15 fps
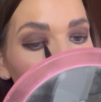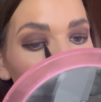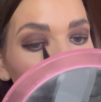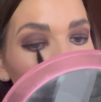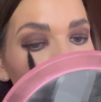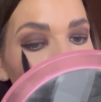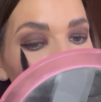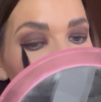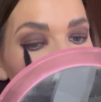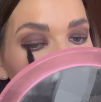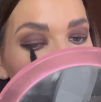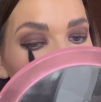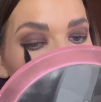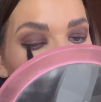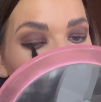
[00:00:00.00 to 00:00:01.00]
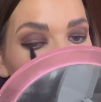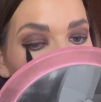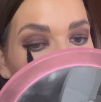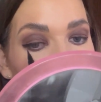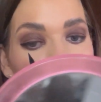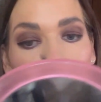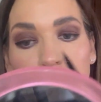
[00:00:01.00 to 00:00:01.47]
Or maybe that is that
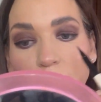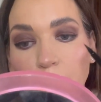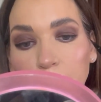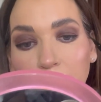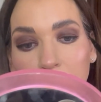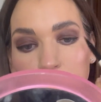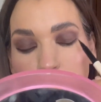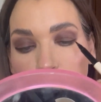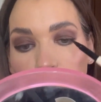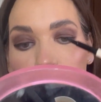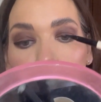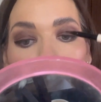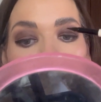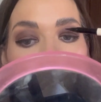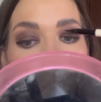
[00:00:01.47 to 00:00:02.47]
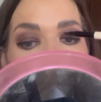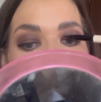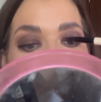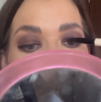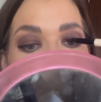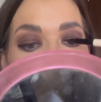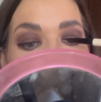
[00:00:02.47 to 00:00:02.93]
good, is that bad? But
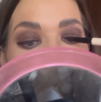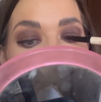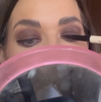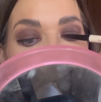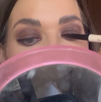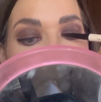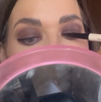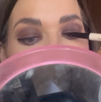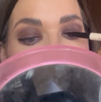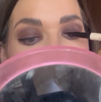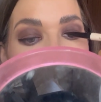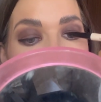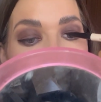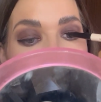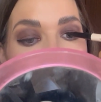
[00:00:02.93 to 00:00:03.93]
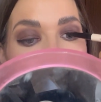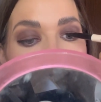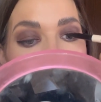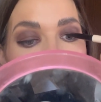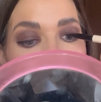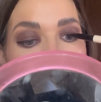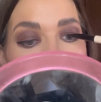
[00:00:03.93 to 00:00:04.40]
I feel like I need something to
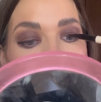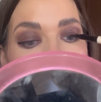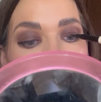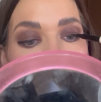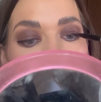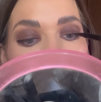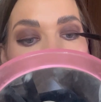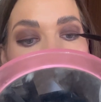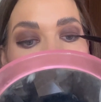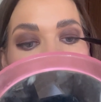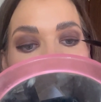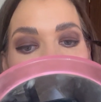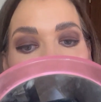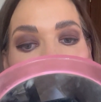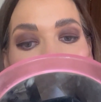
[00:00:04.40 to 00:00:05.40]
last longer than a few weeks.